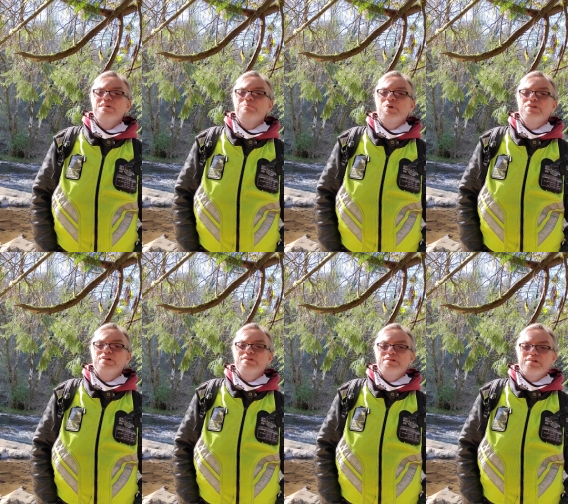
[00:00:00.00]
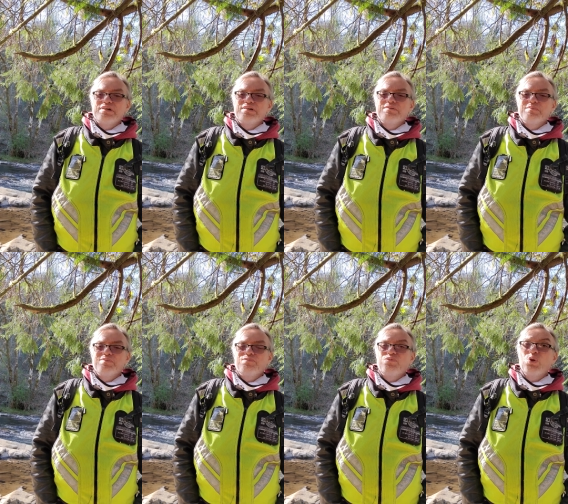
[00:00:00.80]
but
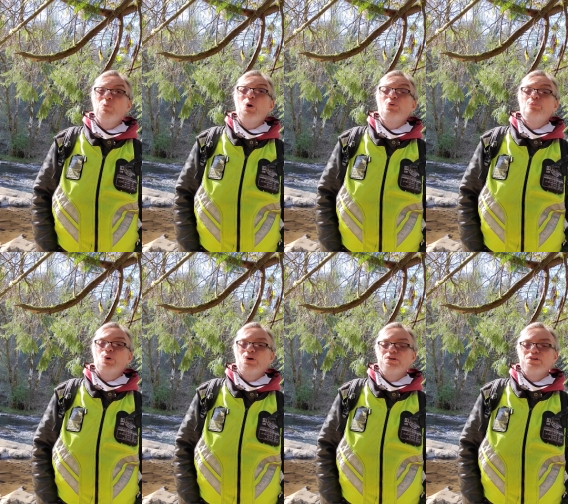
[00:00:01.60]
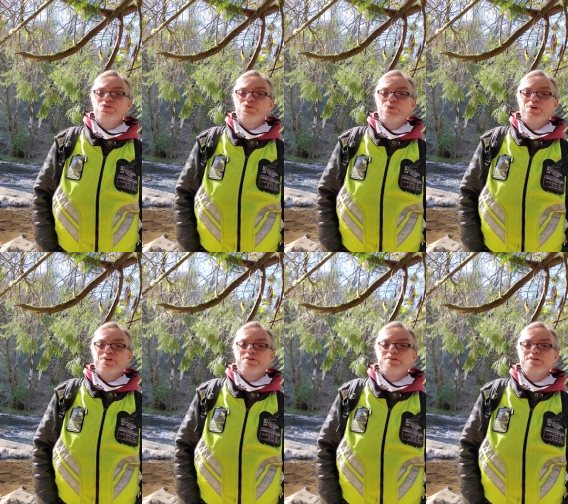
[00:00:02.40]
for the most part, I enjoy
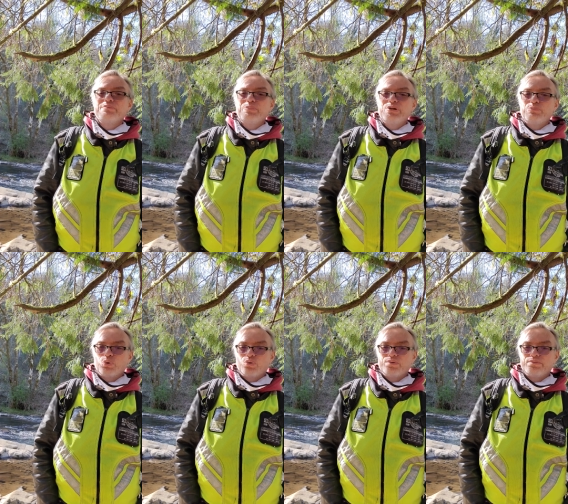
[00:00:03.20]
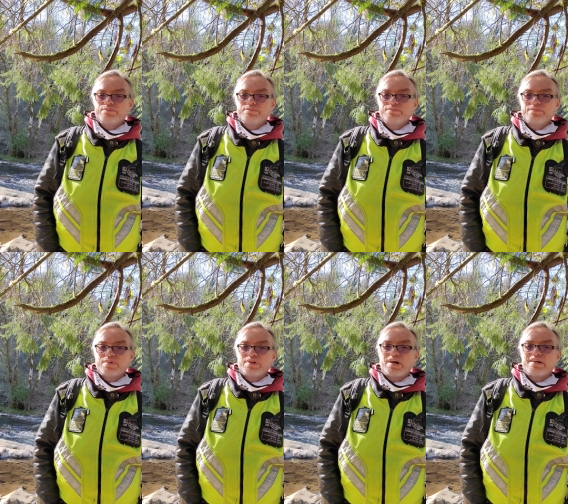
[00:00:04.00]
people.
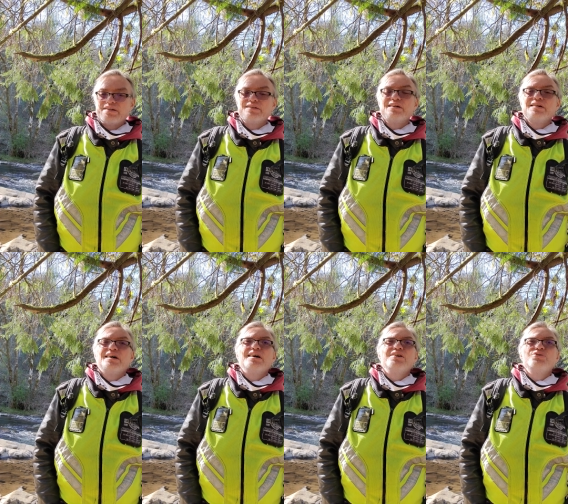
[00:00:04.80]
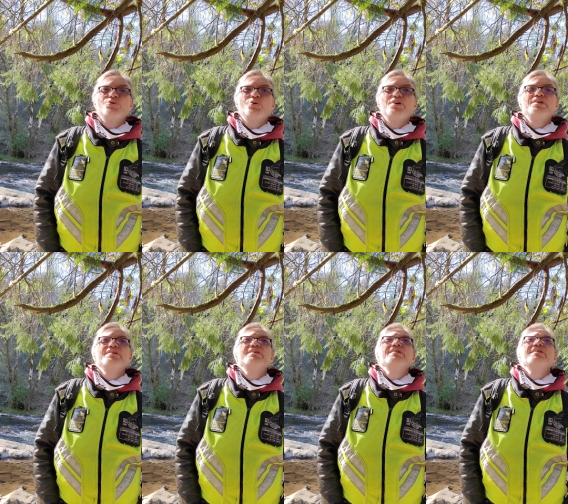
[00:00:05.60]
I, I enjoy
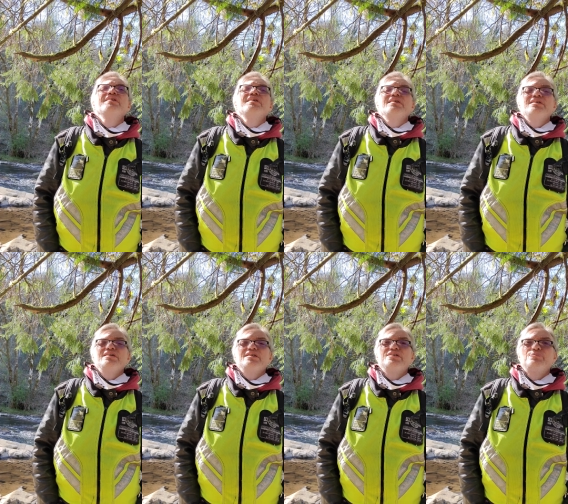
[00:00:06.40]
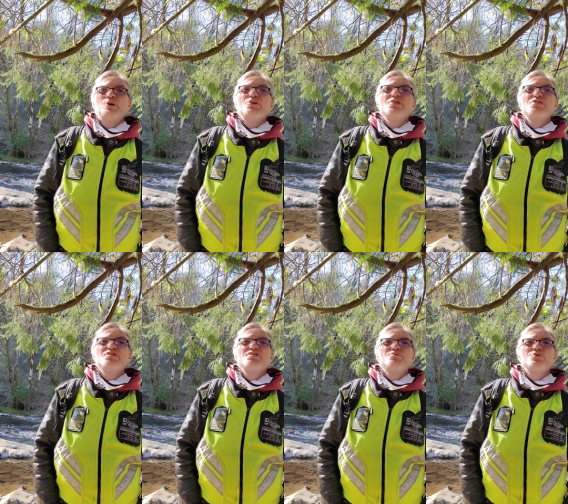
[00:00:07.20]

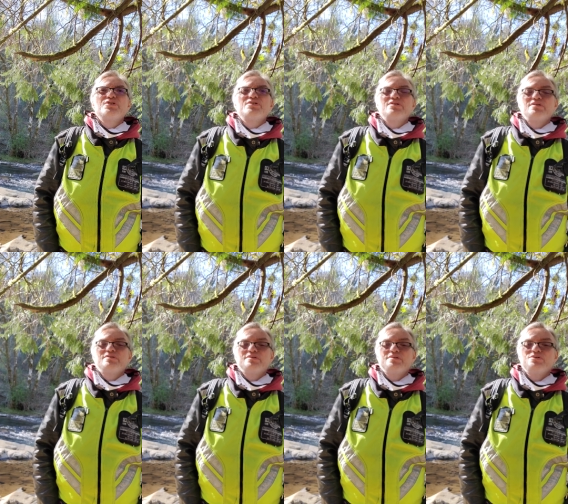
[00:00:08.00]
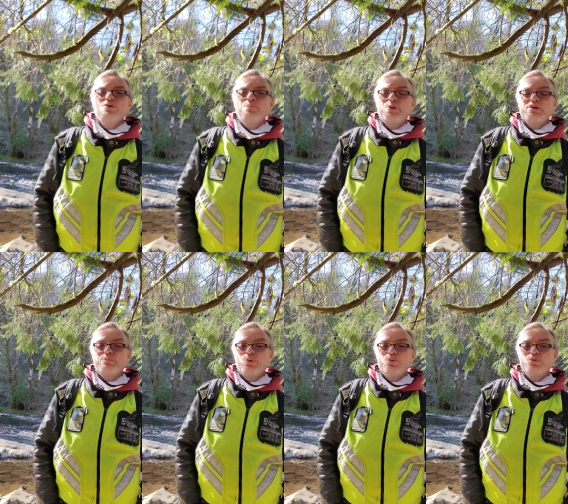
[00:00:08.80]
experiences with new
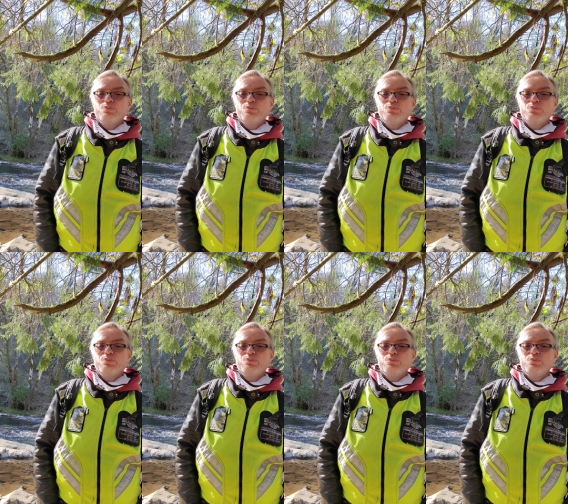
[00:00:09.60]
people,